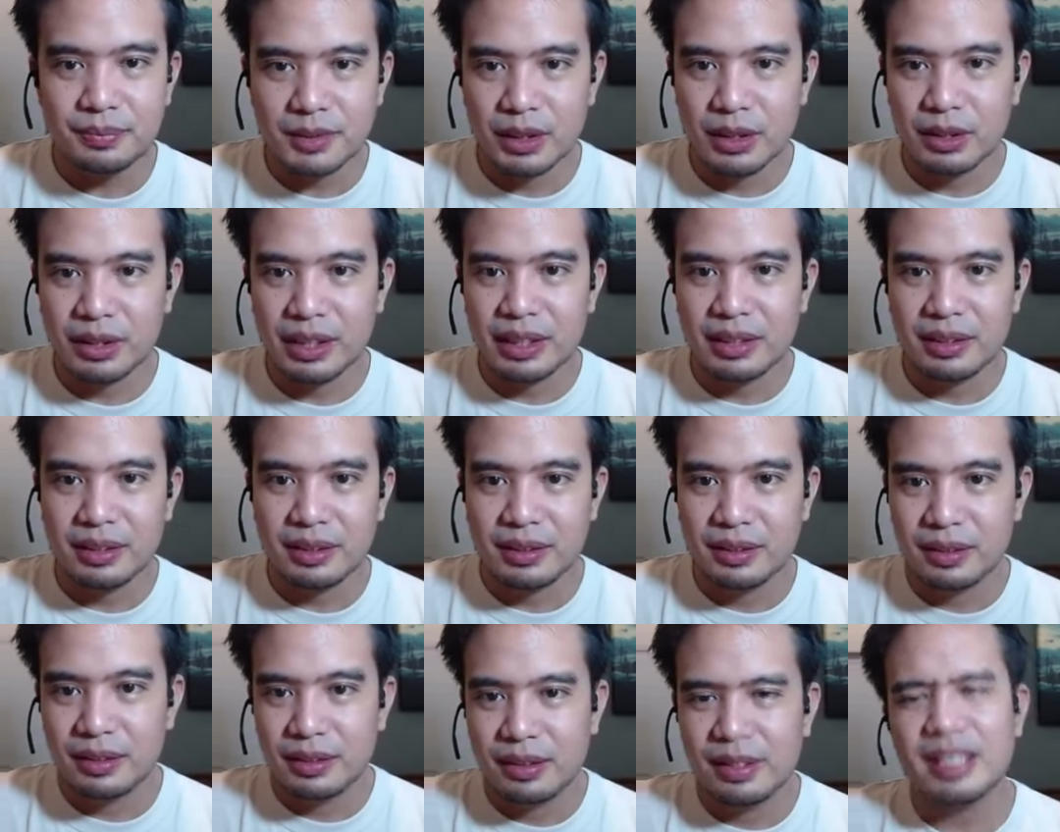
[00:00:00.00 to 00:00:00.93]
Okay?
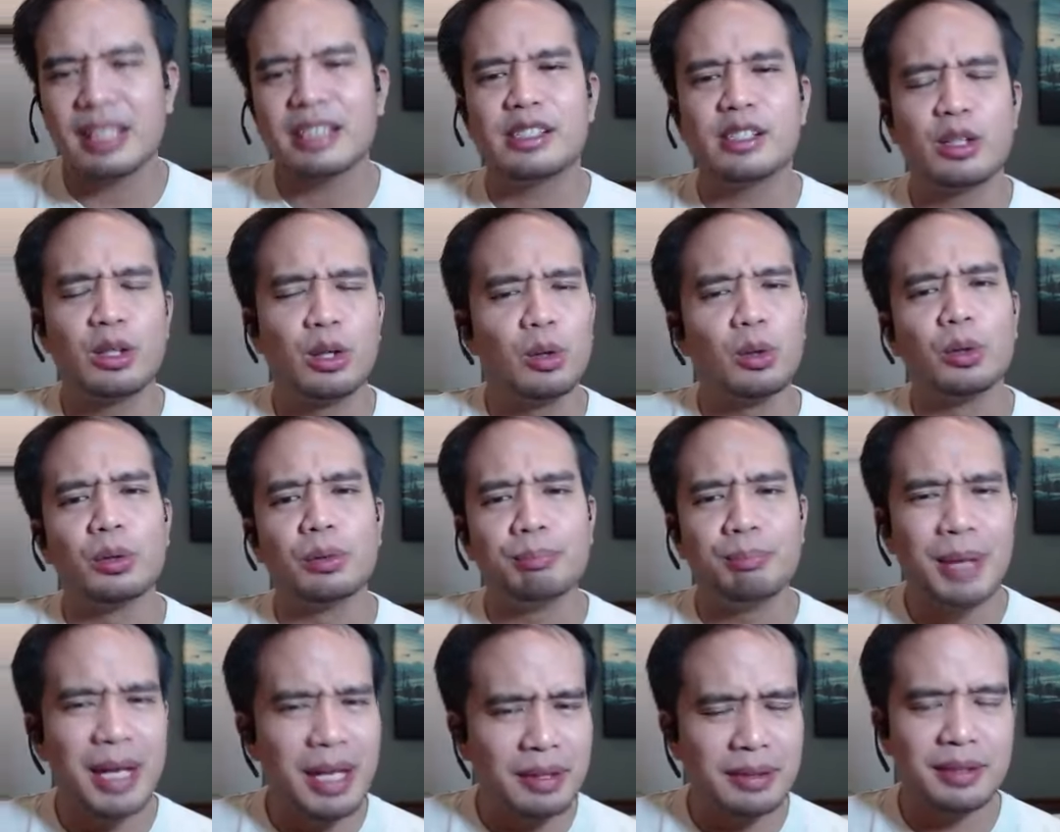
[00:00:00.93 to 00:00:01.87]
That's your goal.
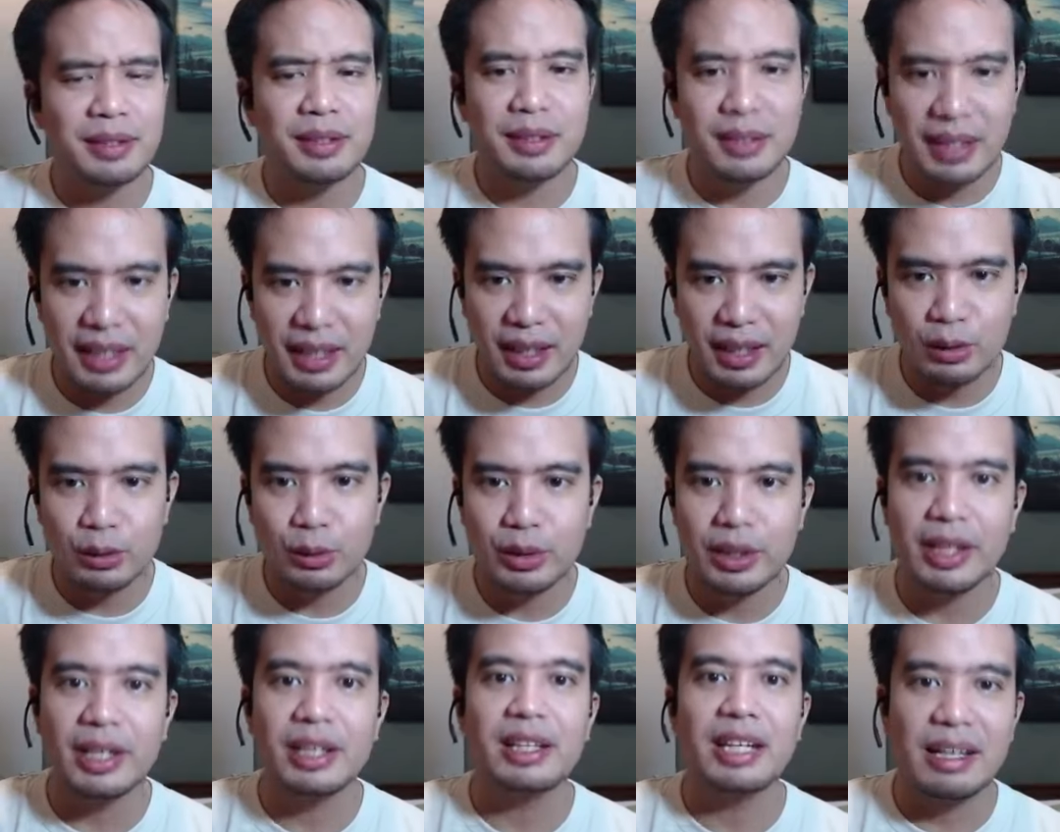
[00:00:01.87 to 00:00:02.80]
Make their
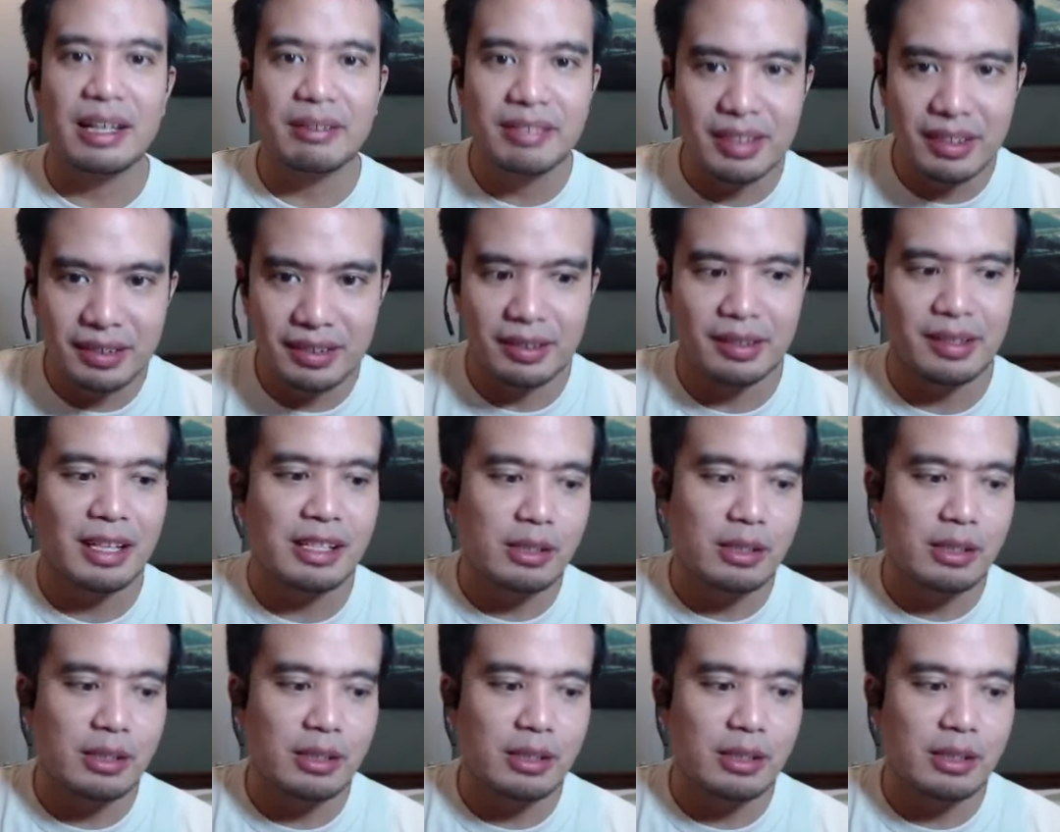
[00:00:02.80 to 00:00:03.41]
day-to-day lives easier.